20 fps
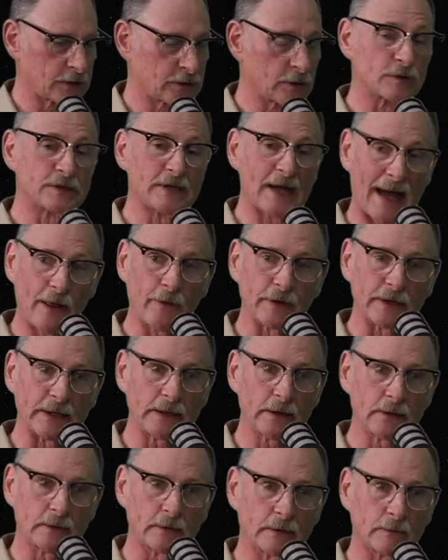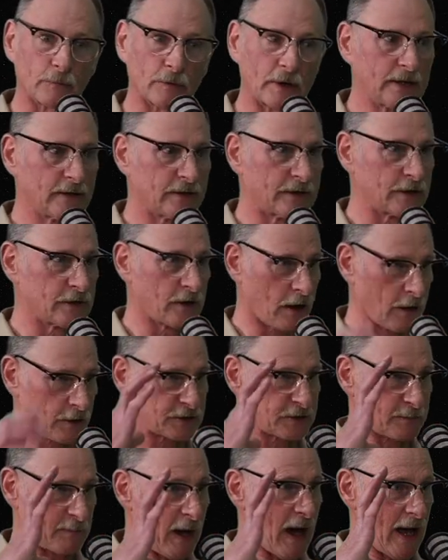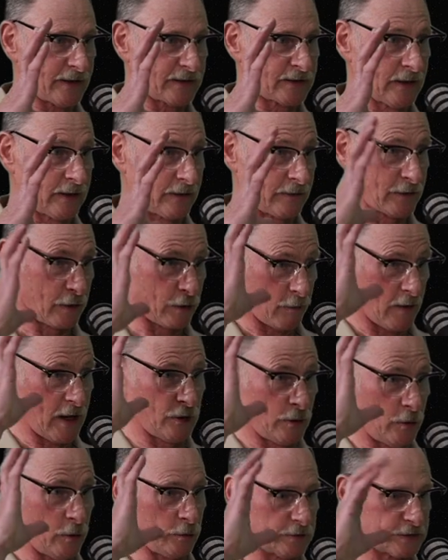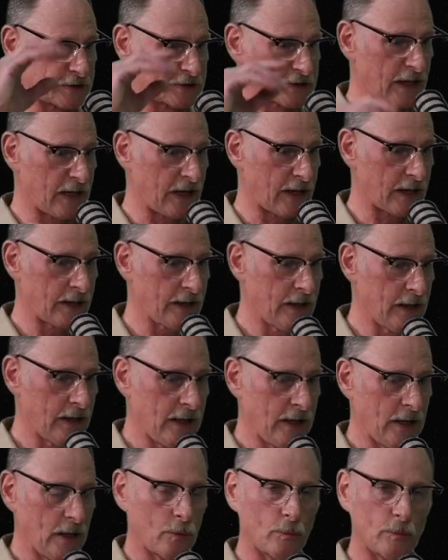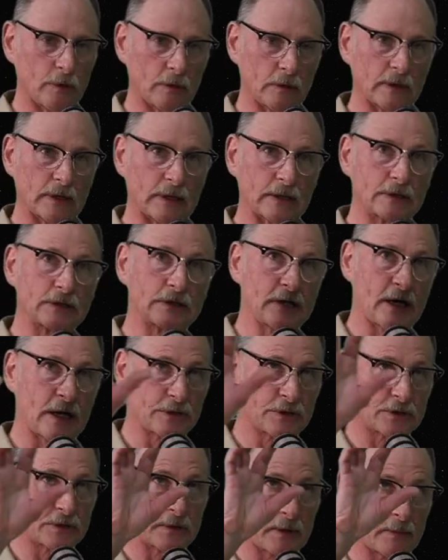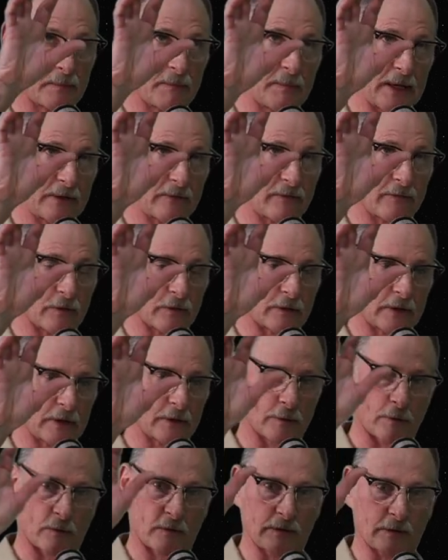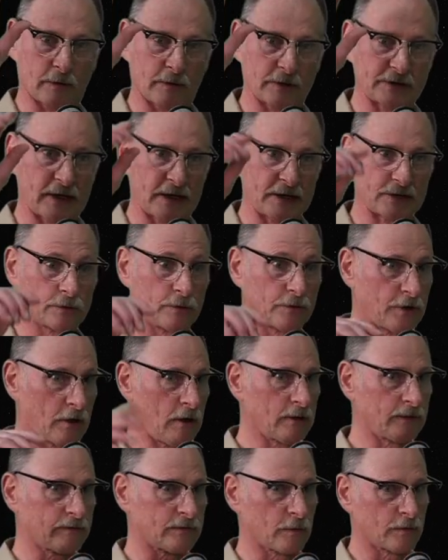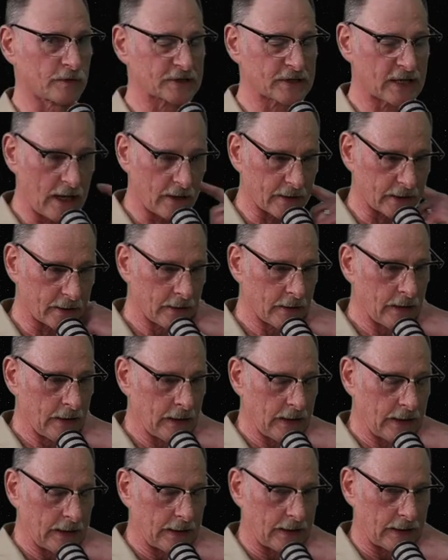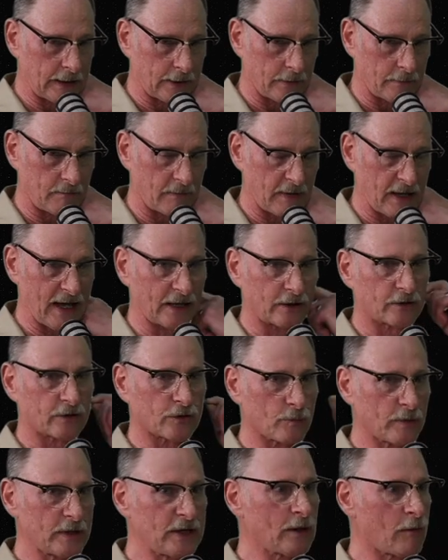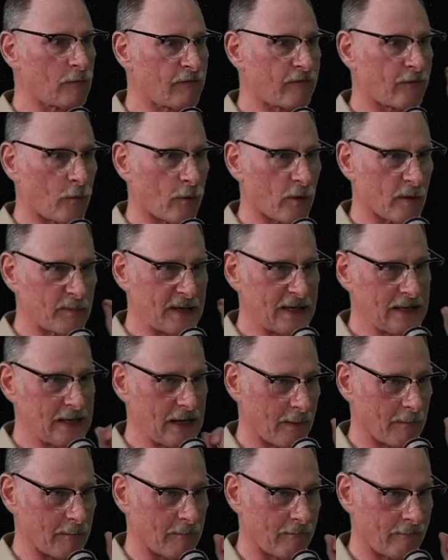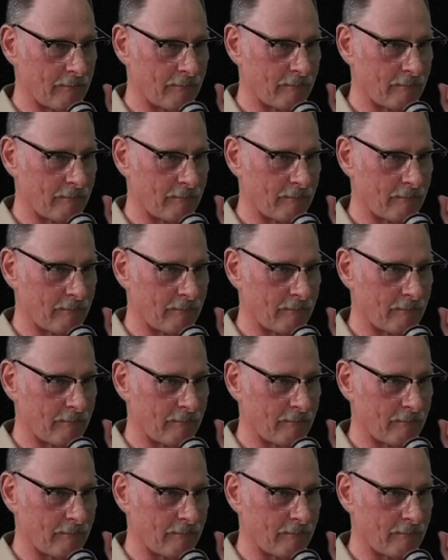Totality, right, the dark spot, the great hole in the sky, will touch Bedford North Lawrence High School and all of Lawrence County at 3:04 p.m.